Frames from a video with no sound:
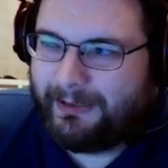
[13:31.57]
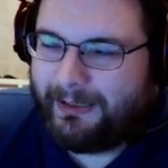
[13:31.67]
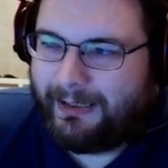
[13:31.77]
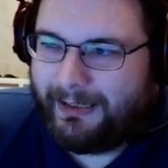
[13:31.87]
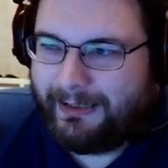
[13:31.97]

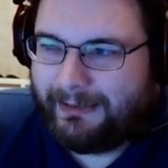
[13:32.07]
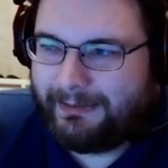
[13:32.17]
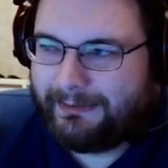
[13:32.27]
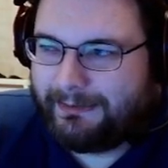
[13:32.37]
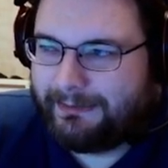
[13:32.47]

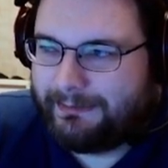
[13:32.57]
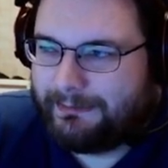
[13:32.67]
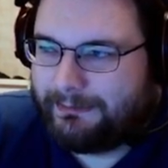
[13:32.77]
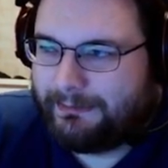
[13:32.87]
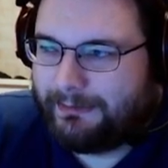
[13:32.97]
And
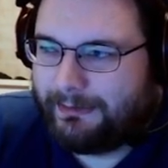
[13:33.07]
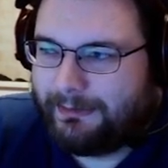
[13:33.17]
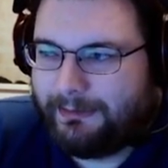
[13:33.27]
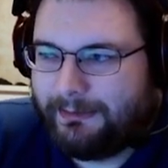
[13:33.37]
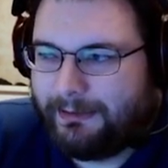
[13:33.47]

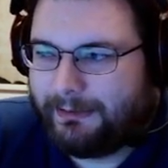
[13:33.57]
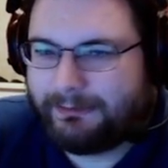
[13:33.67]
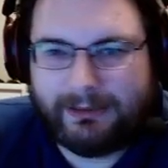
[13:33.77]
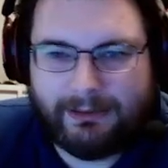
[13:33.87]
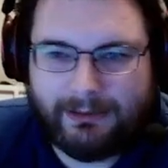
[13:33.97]
I'll
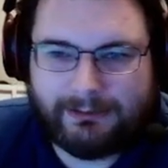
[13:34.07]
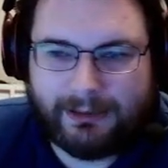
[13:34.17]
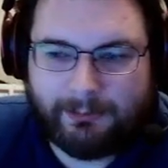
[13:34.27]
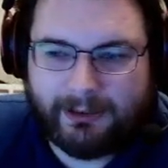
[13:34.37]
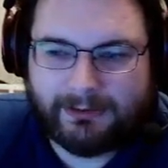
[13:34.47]
see you next
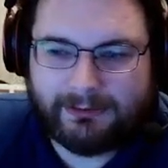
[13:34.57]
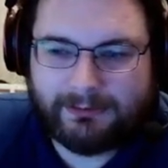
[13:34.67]
time, I guess.